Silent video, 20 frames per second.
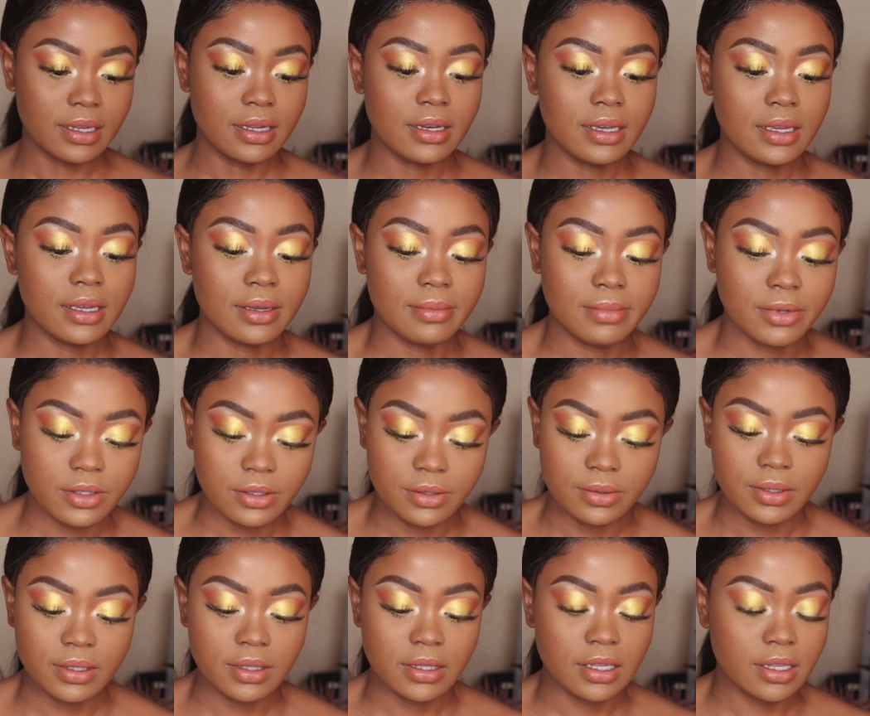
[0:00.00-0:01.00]
Okay, I'm not
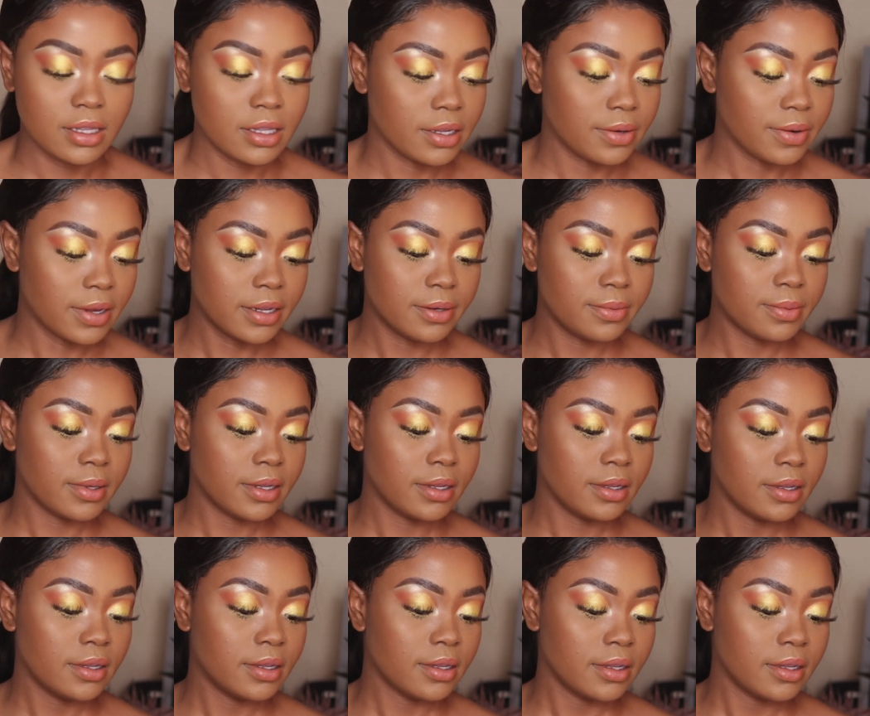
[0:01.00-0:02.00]
doing that the right way.